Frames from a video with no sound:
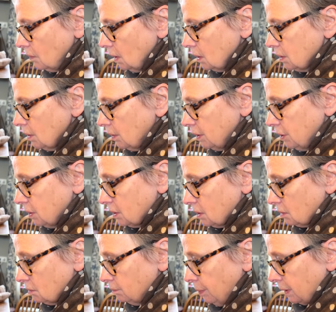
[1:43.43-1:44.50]
So I just
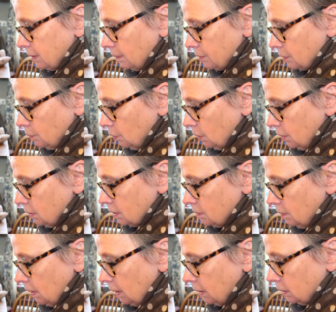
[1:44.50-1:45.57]
picked up some wool and
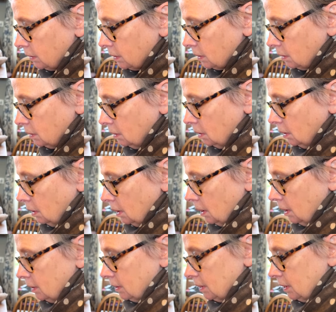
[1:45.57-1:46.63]
some needles
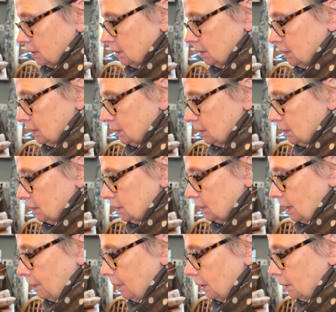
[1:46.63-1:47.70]
and started
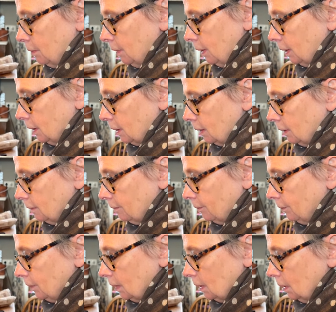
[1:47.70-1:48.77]
stabbing away.
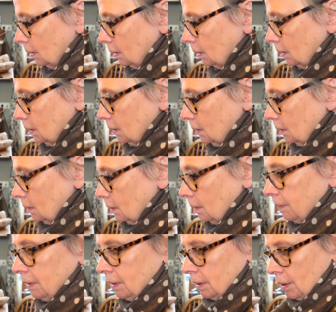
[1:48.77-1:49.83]
I
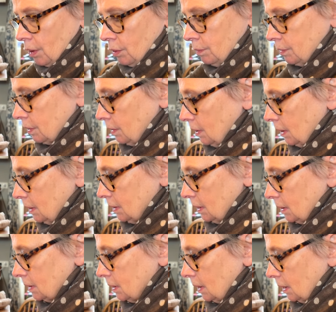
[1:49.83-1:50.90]
mean, the gnomes are the
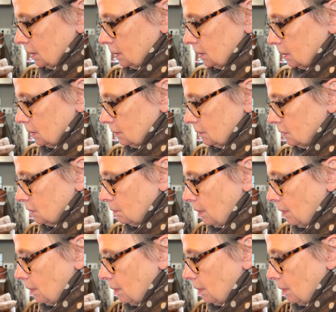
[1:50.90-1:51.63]
easiest things to